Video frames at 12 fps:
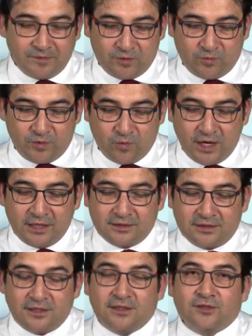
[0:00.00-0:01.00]
We
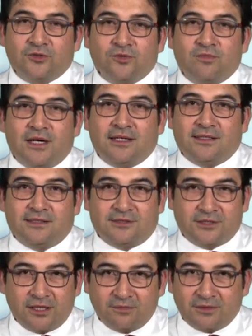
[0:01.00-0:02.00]
want to buy
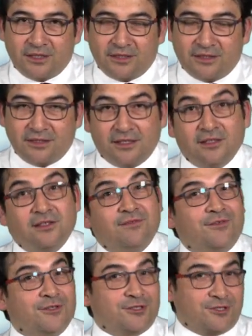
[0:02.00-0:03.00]
something in the
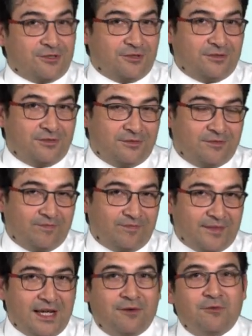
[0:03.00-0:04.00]
future,
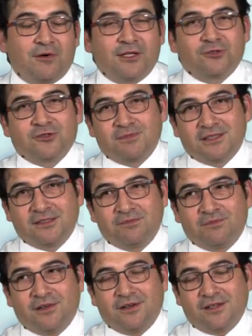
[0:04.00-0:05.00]
and we want to
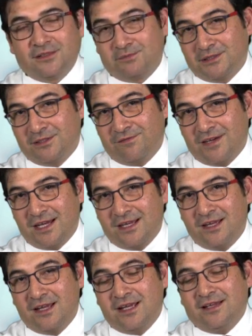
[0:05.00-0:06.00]

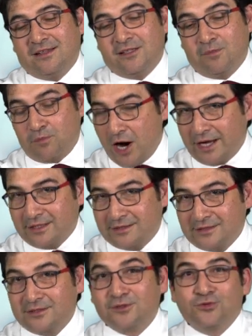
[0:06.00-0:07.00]
specify the
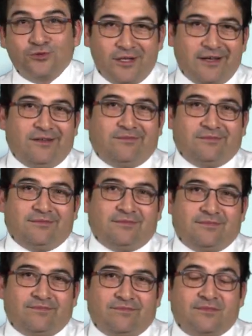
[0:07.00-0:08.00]
price today.
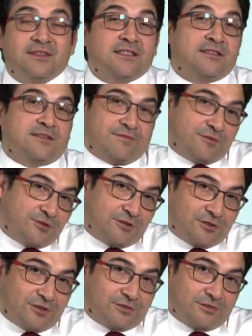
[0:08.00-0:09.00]
This is a
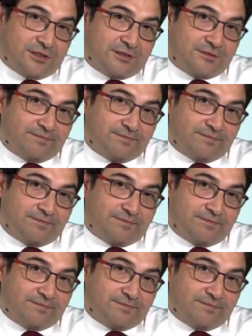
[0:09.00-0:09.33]
future contract.